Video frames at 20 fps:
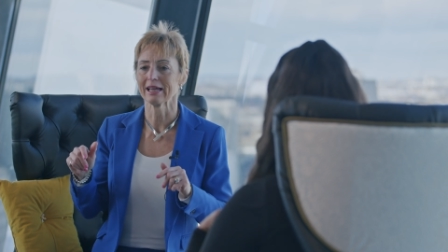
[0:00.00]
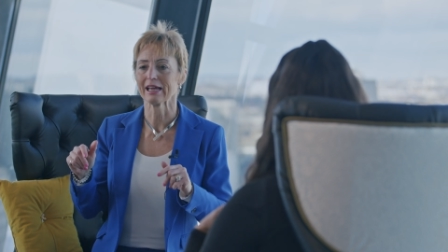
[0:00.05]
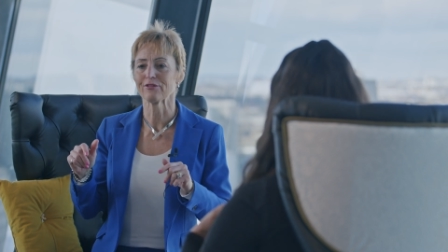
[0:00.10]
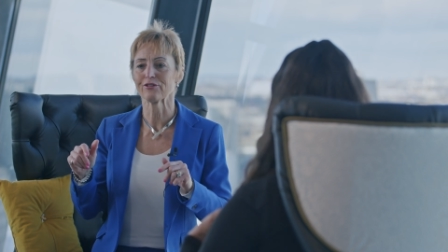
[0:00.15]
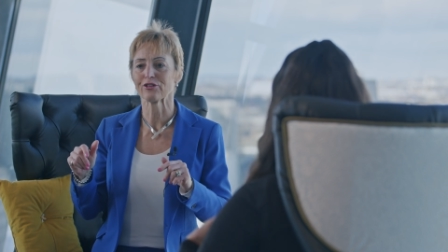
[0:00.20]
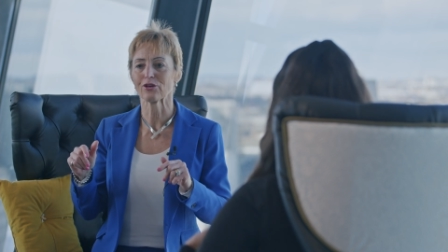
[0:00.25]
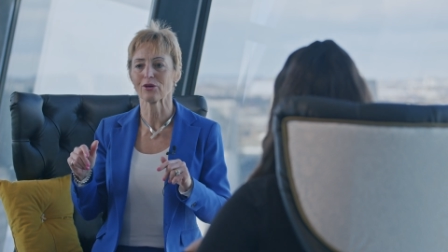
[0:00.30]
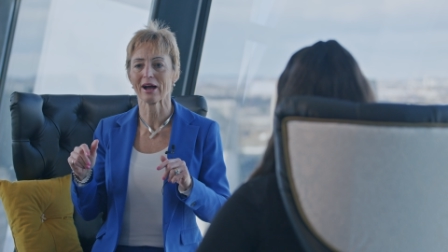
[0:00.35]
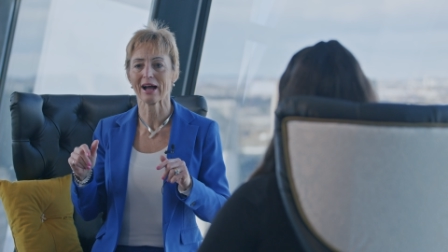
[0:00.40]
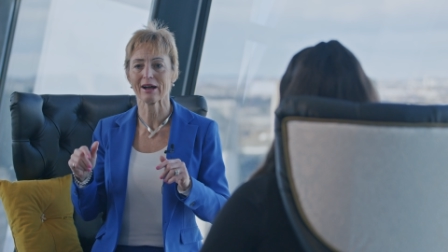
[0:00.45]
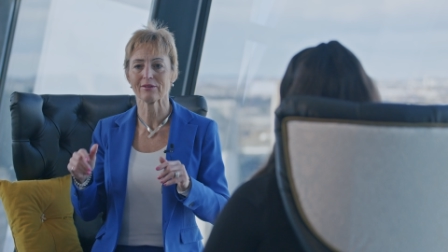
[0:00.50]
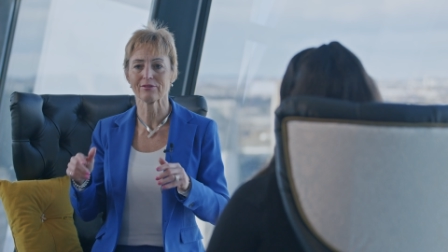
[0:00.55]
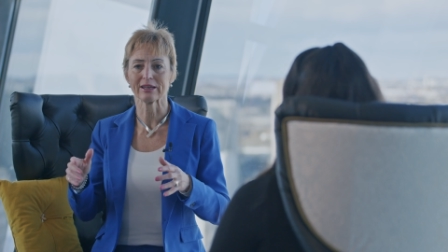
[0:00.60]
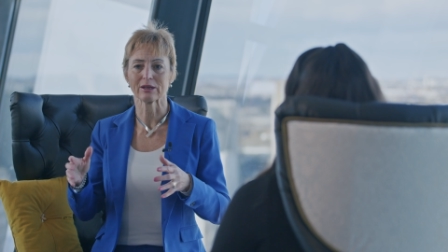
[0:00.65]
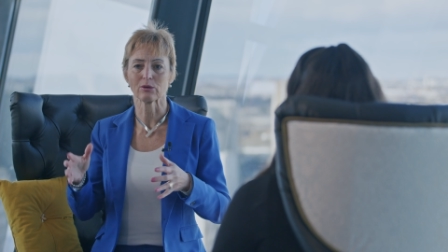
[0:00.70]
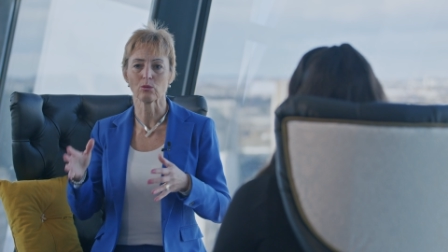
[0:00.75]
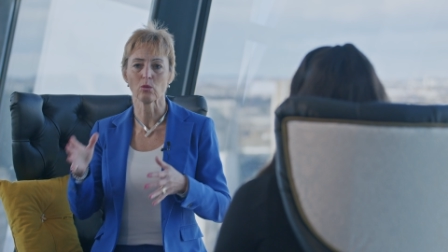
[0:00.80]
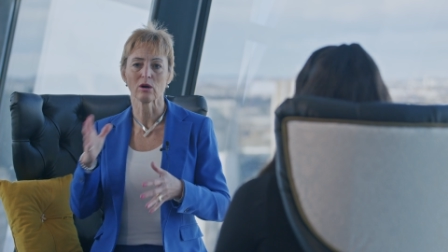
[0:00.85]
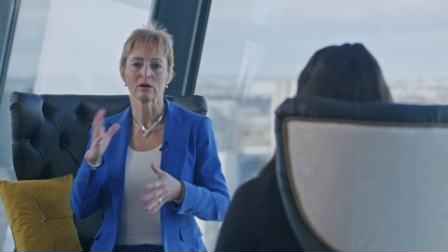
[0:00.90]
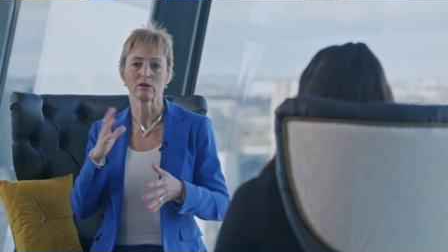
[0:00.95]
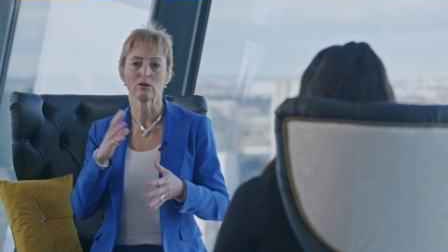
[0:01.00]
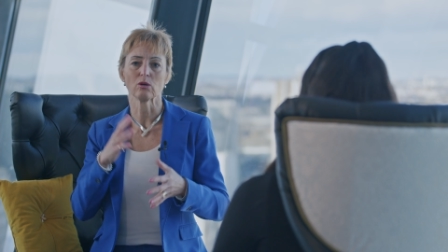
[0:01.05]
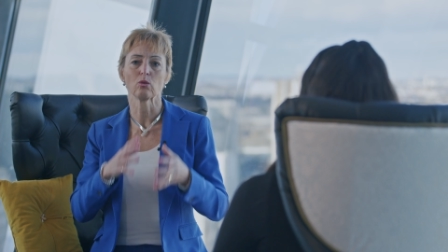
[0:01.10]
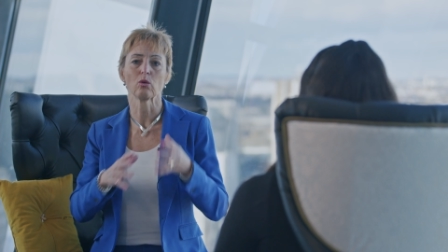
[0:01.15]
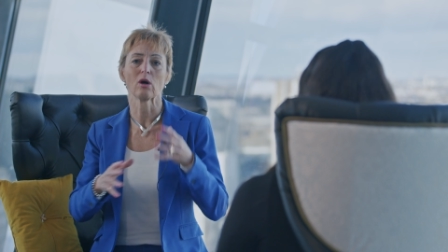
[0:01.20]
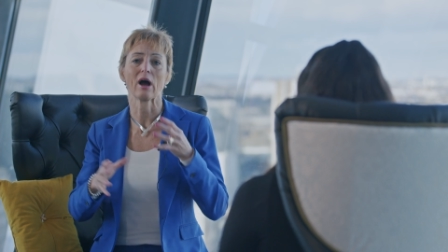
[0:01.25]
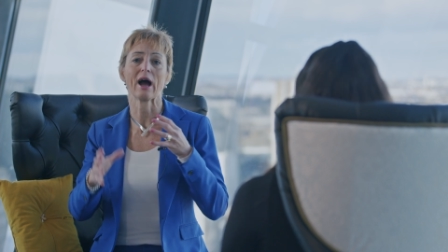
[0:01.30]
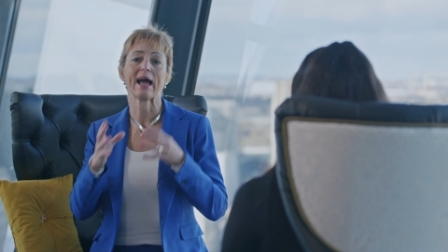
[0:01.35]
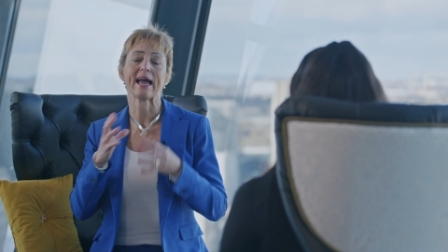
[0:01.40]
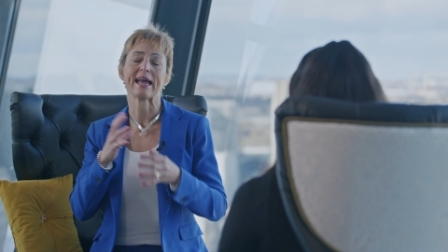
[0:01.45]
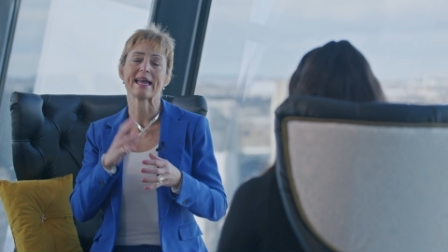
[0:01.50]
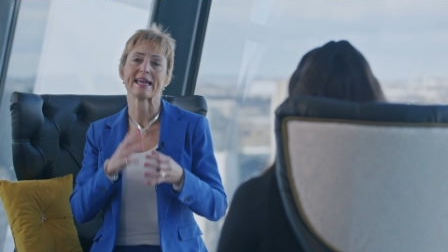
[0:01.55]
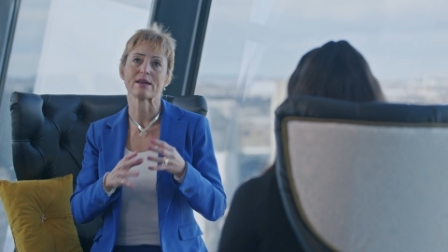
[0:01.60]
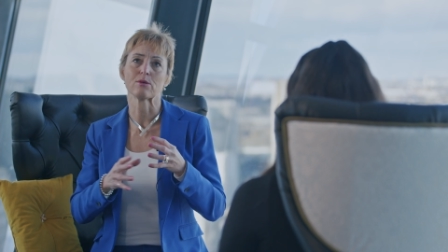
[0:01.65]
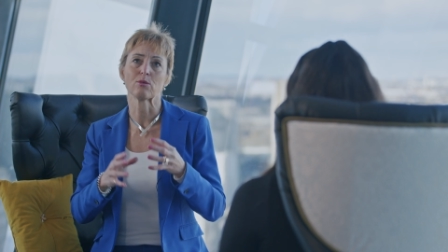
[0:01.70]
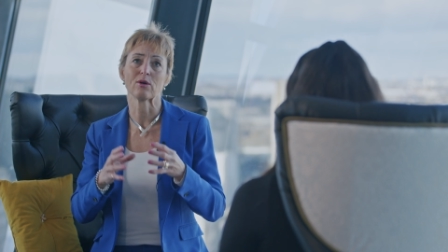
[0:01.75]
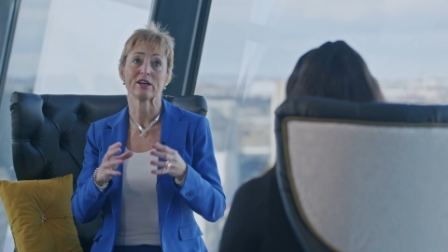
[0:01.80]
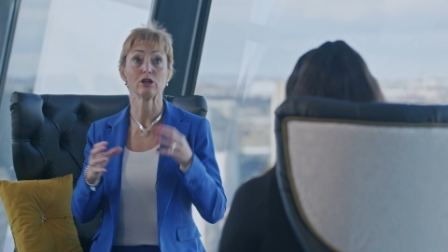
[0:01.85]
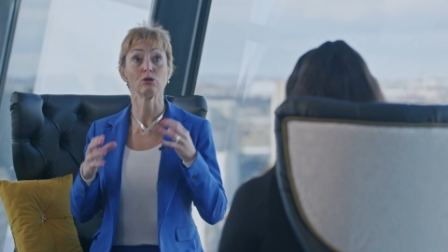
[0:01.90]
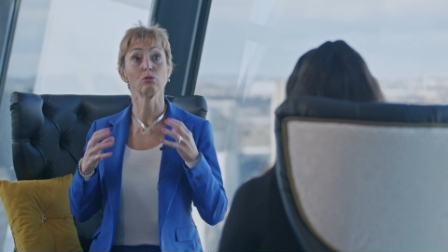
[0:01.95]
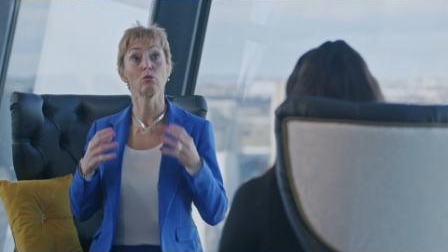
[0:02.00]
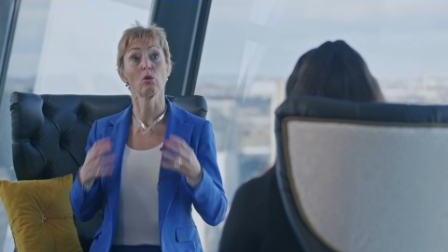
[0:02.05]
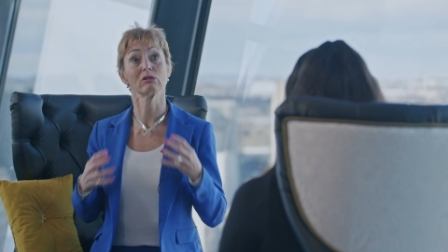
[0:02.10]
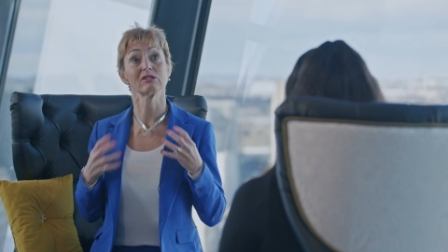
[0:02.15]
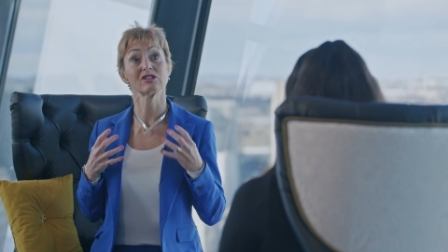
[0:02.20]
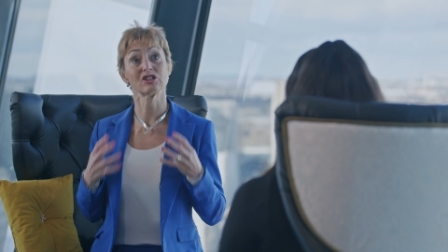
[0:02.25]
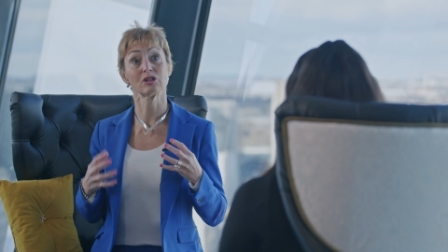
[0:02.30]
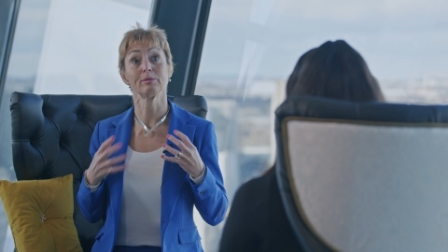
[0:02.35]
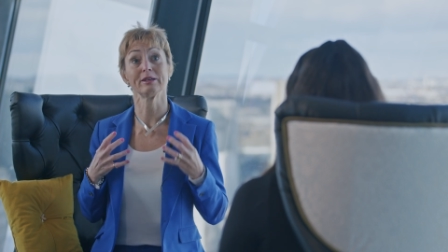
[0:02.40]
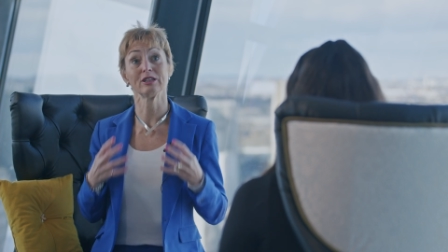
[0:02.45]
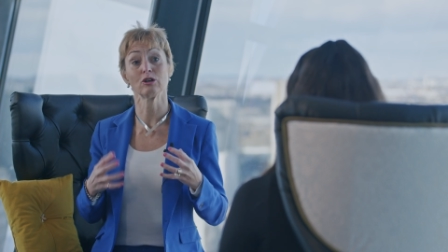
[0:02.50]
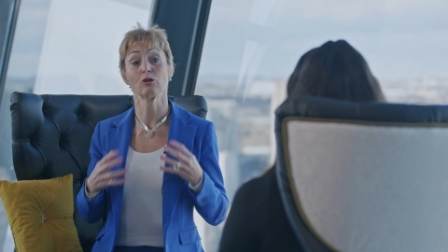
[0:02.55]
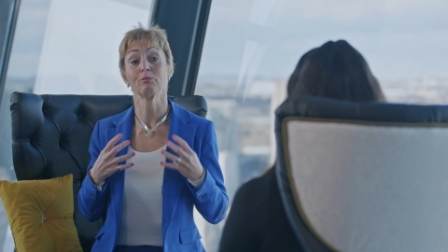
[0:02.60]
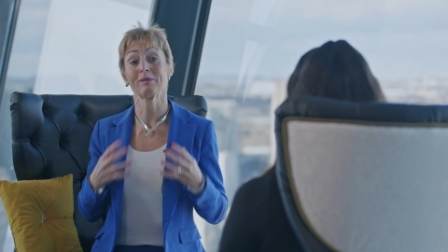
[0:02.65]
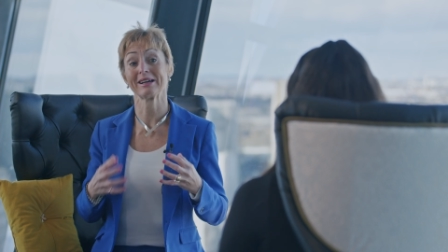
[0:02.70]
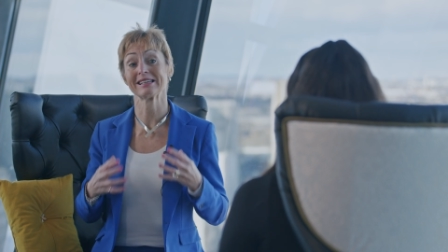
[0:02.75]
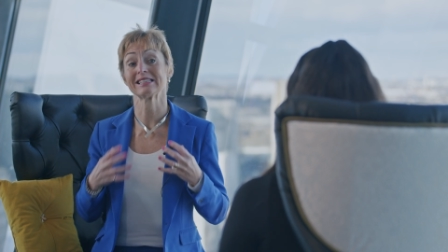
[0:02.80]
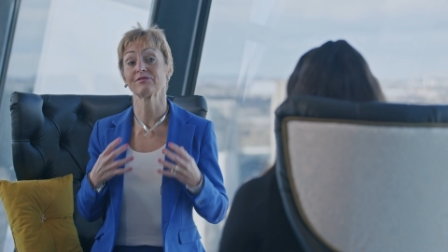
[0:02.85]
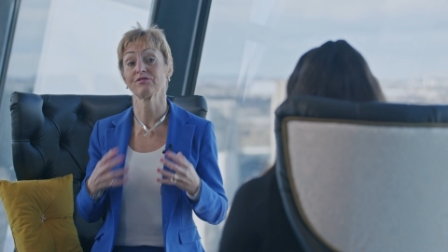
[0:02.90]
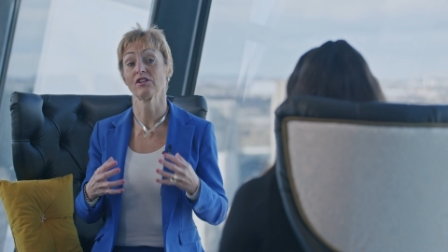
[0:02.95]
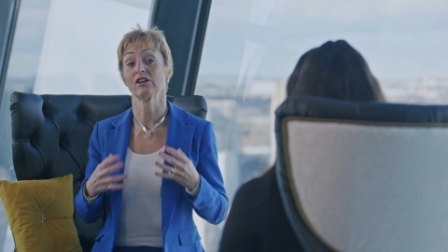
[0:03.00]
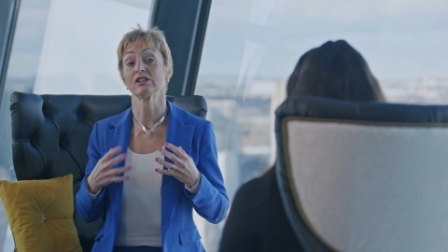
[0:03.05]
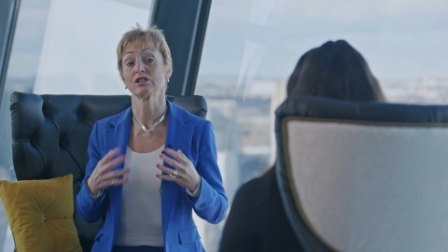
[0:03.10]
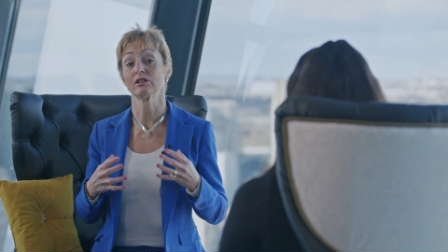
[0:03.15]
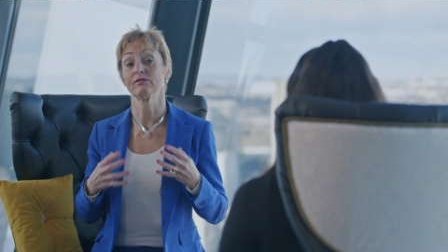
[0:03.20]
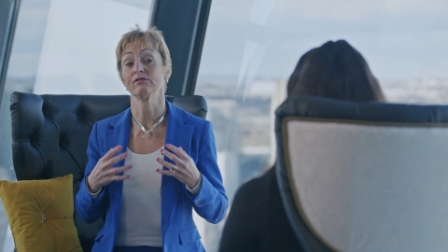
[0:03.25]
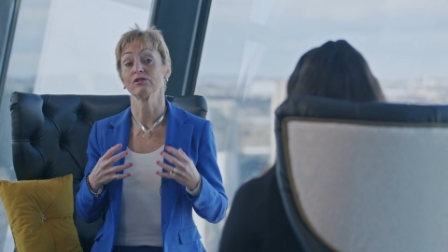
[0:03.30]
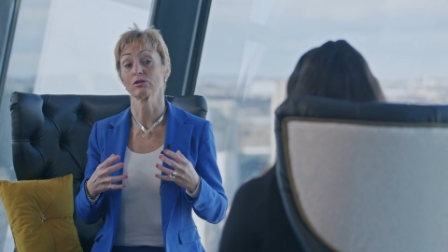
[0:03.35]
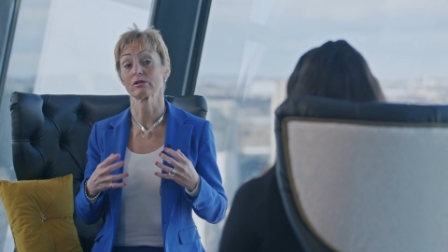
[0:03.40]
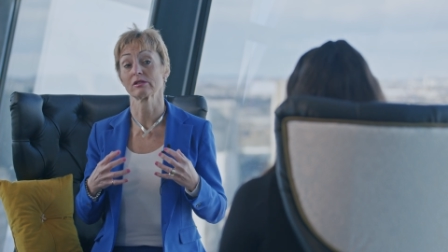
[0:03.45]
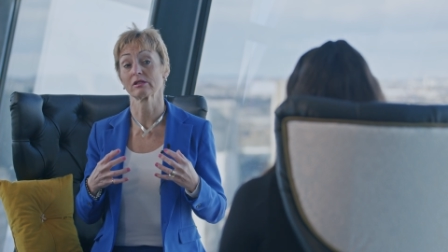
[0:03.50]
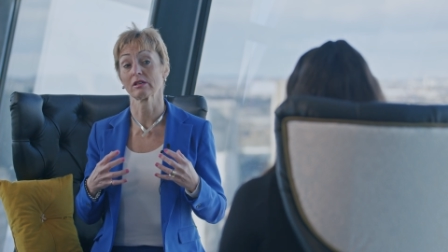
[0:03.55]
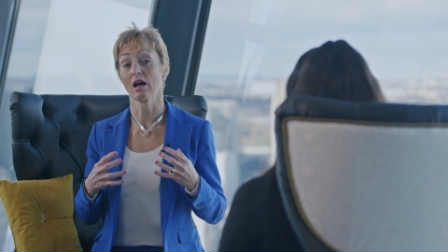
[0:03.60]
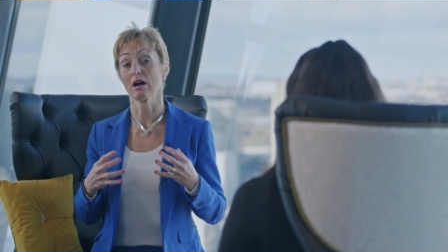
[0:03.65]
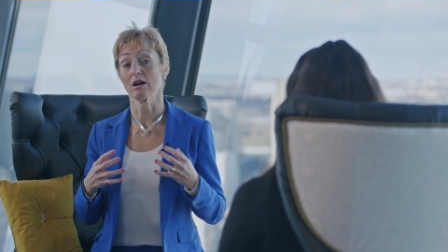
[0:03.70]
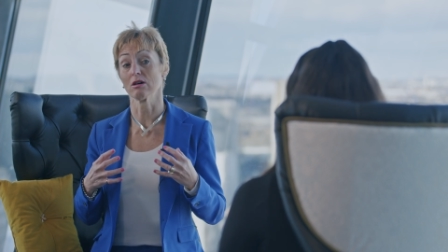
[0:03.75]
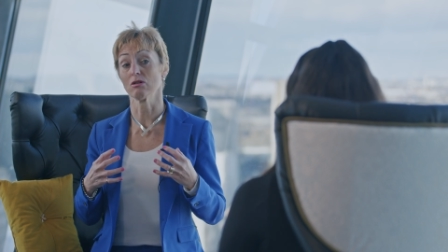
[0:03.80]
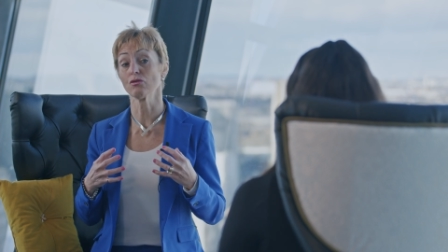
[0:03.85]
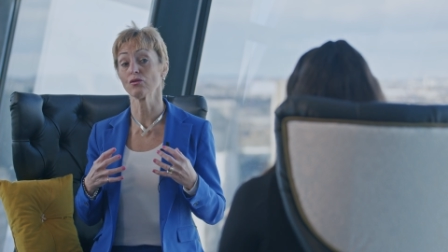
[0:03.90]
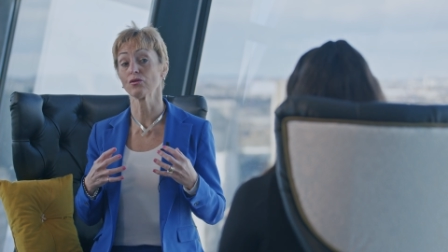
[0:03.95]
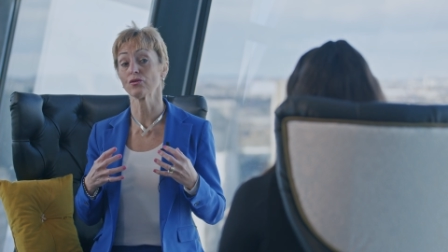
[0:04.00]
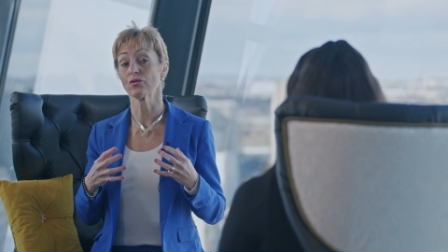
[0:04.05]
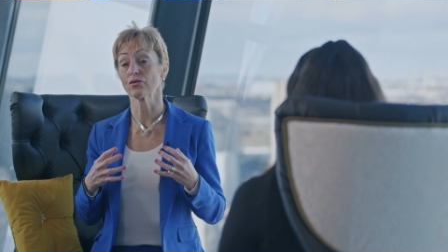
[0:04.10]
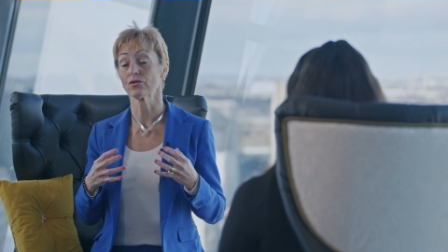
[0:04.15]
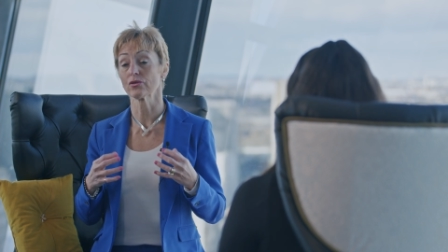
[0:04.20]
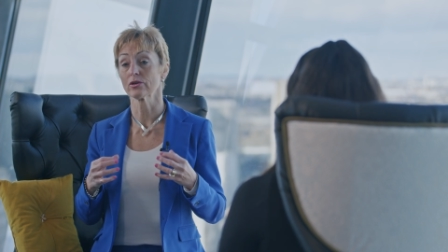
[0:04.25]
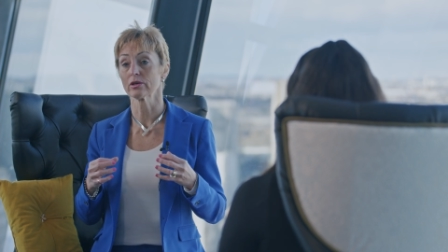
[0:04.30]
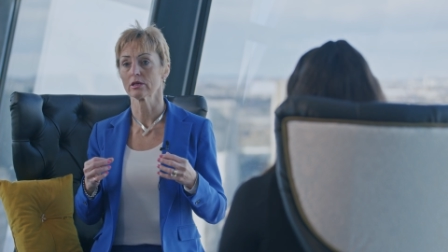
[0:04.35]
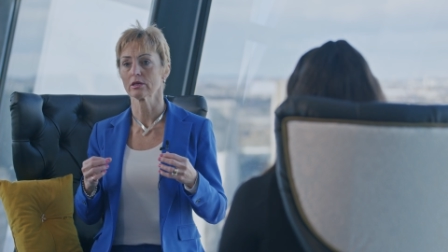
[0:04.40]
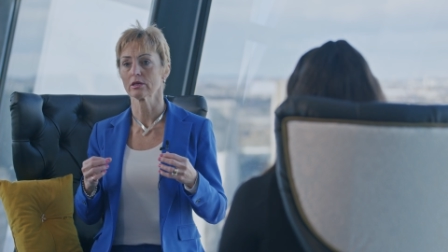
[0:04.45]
if you're having one a where you want to be your best version of yourself,